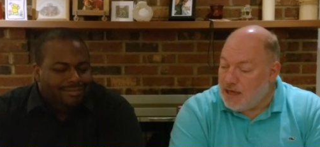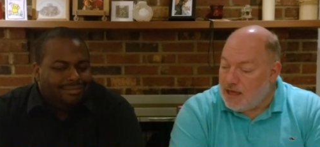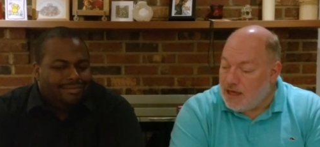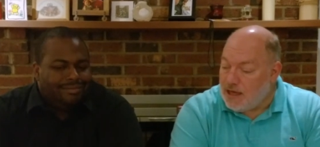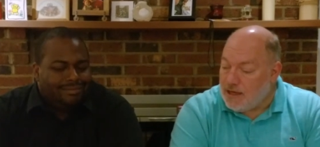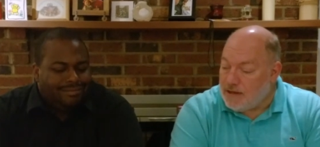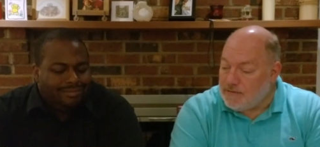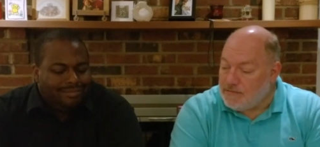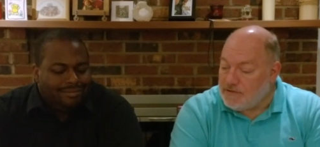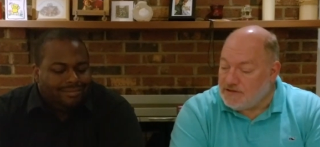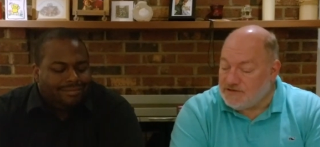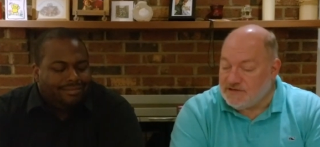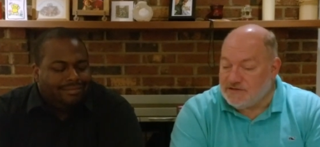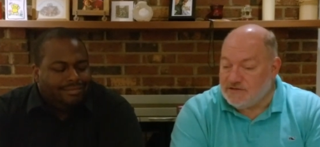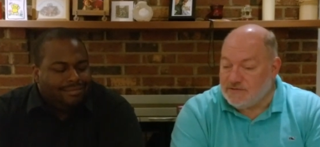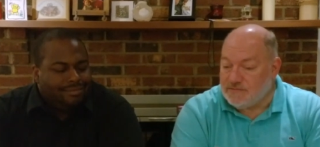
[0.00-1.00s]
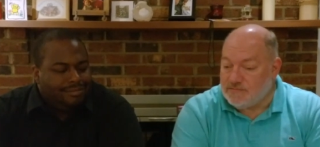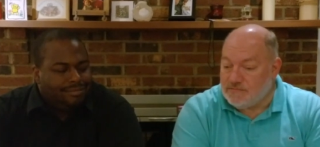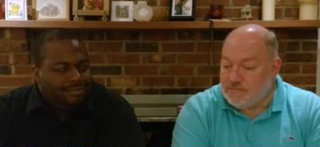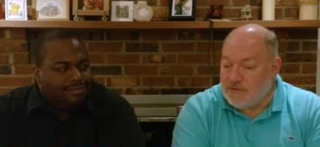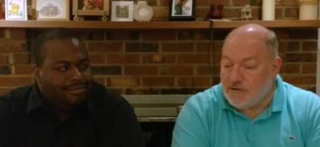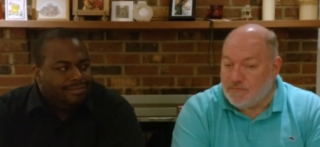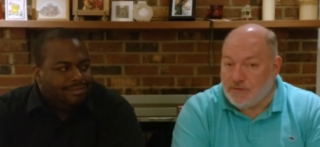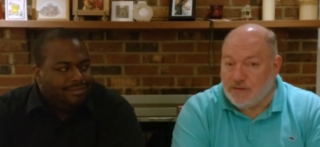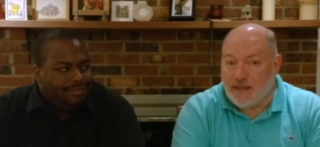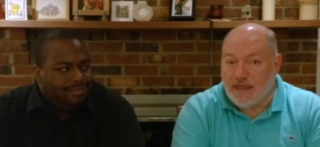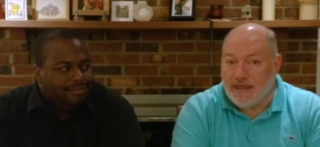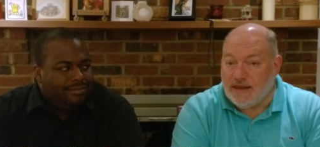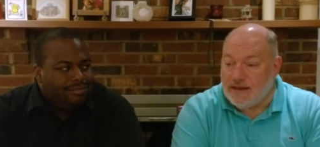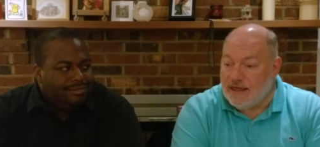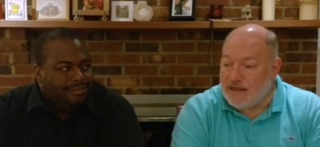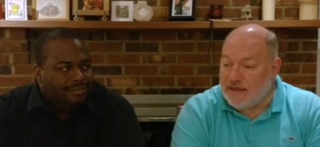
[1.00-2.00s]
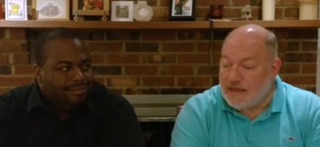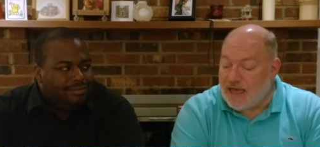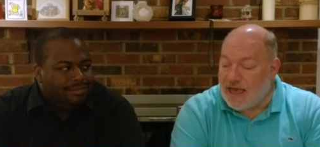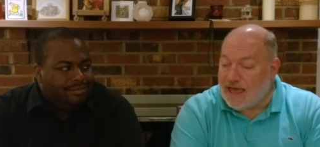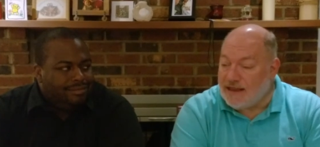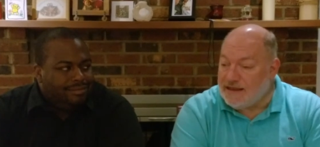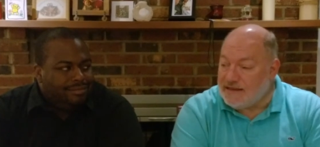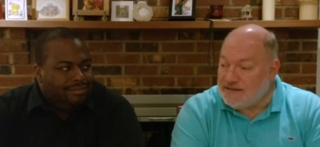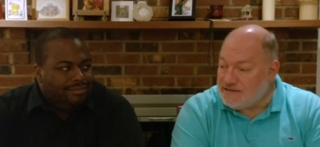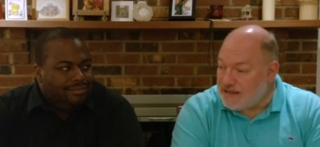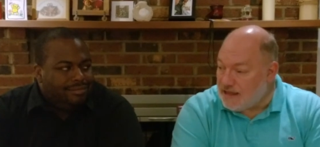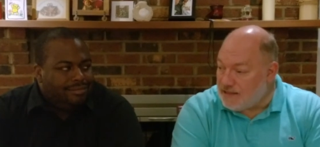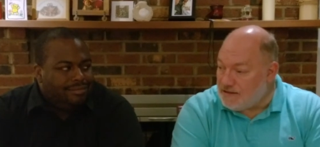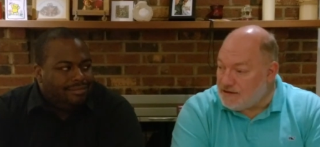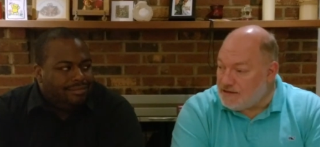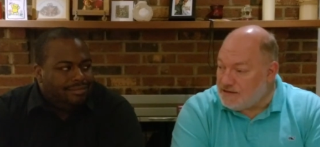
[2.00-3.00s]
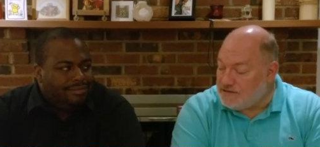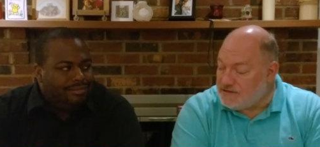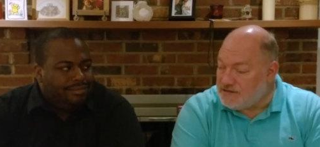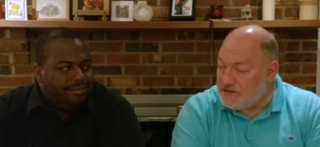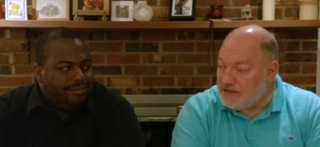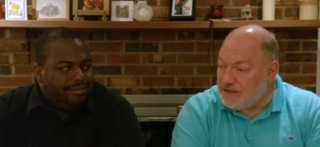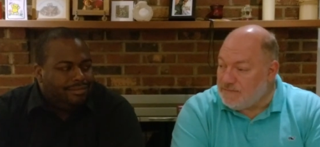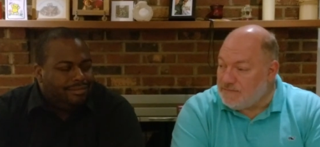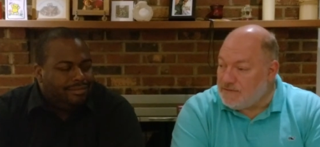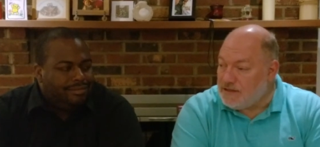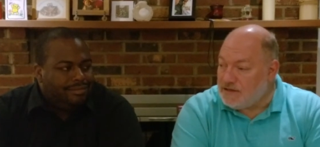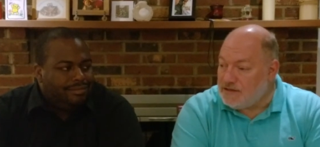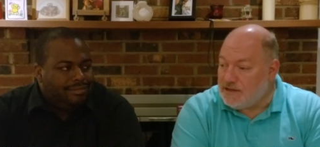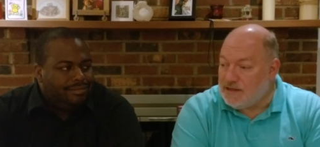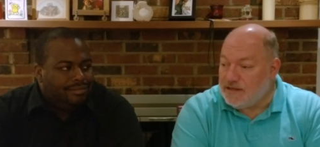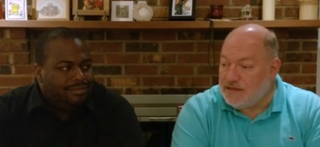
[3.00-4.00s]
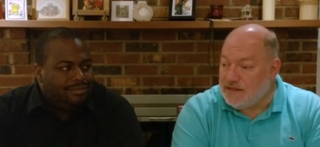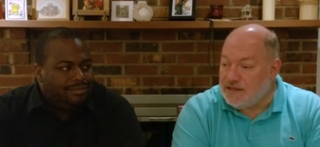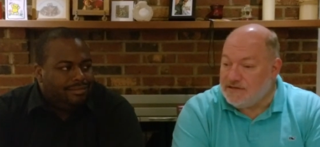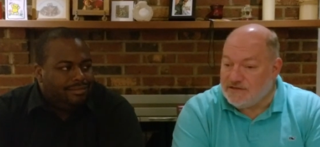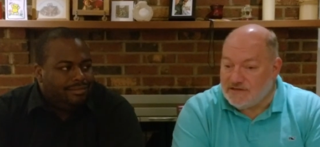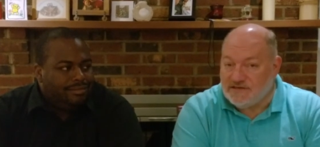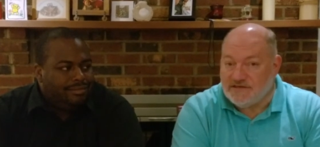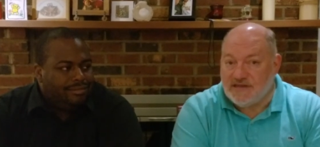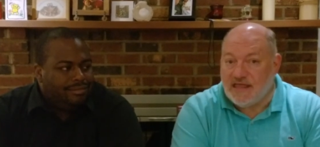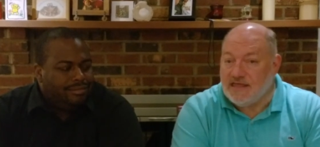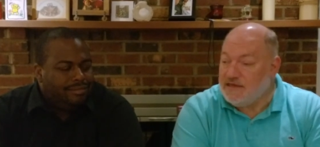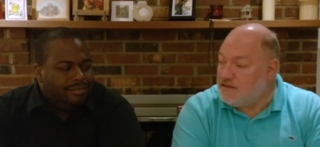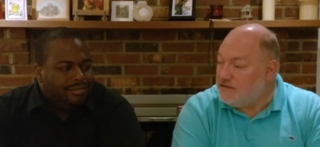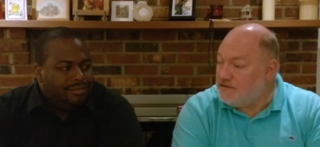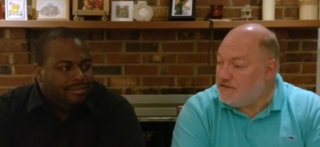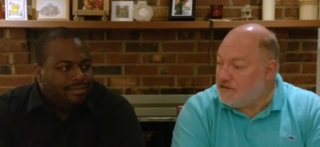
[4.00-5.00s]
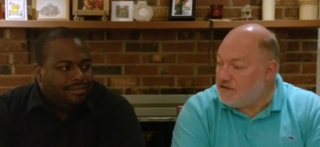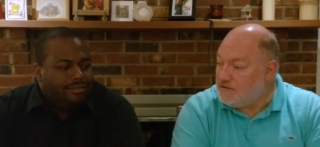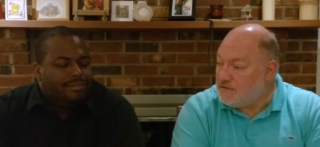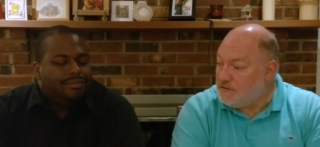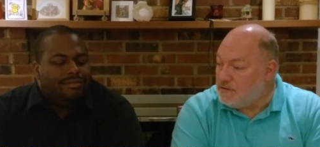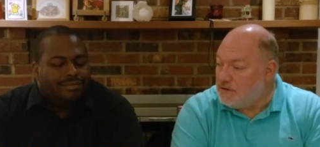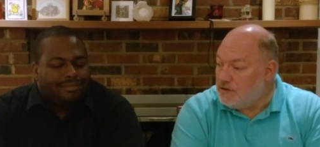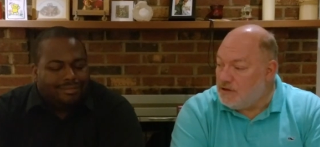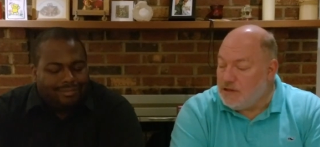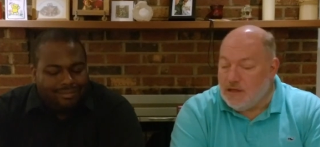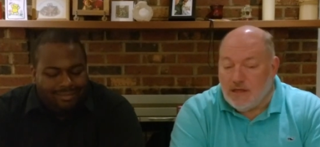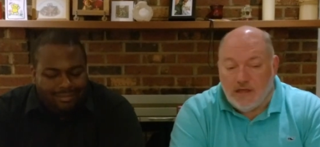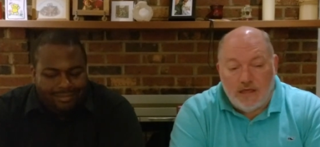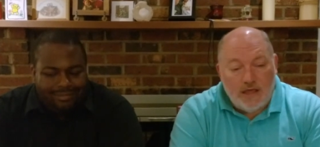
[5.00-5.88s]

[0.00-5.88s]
Speaker 1: Uh, this is they're playing a highly talented team that uh, is a state contender. Mm-hmm.